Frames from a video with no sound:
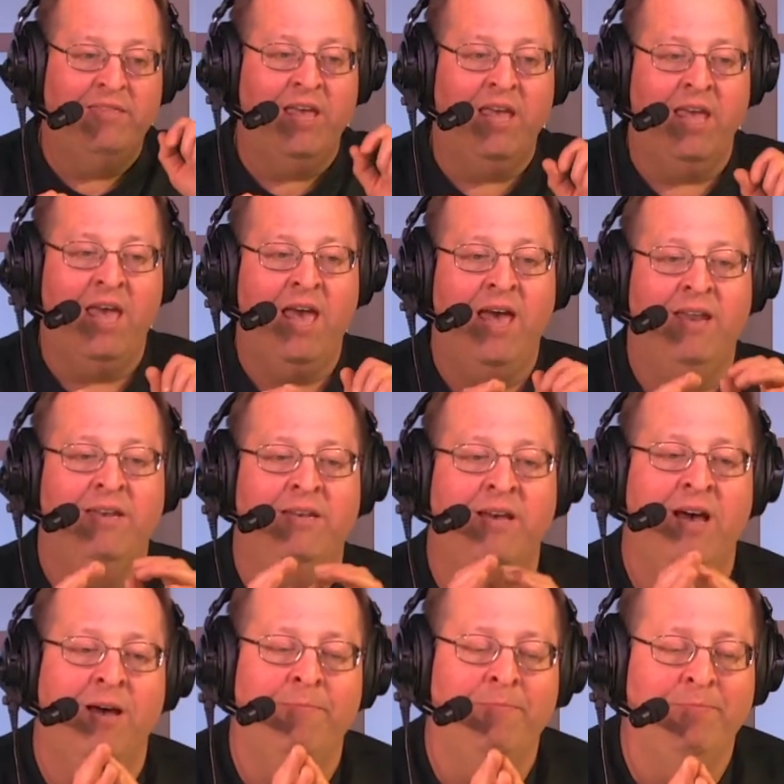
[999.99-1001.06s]
They had
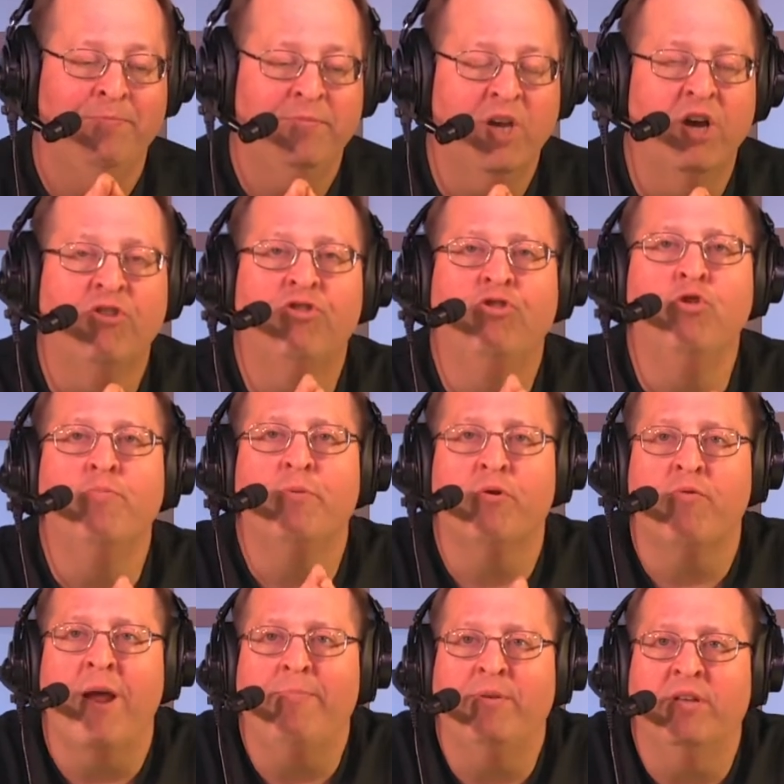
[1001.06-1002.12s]
a
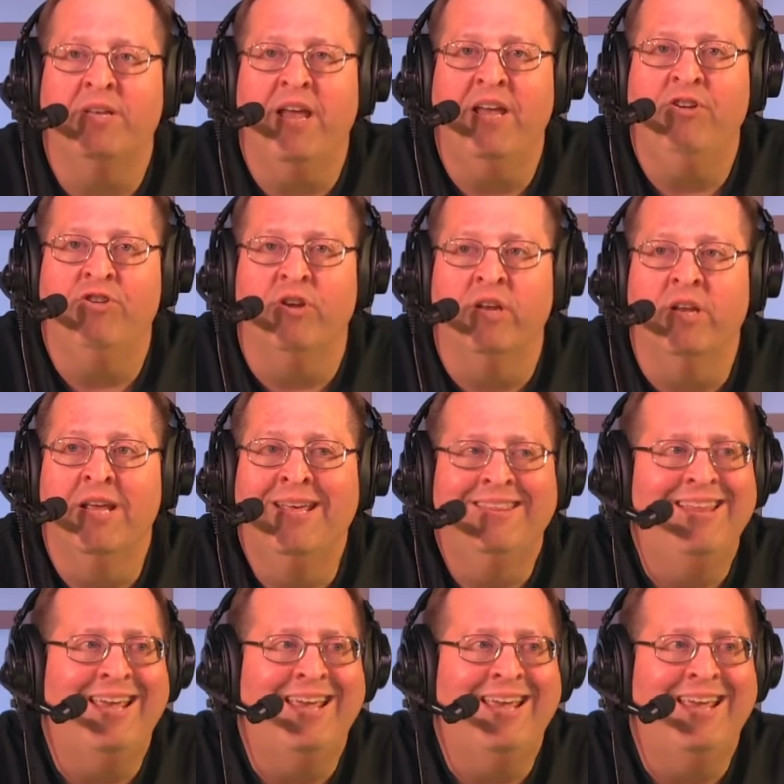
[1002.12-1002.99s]
super reputation.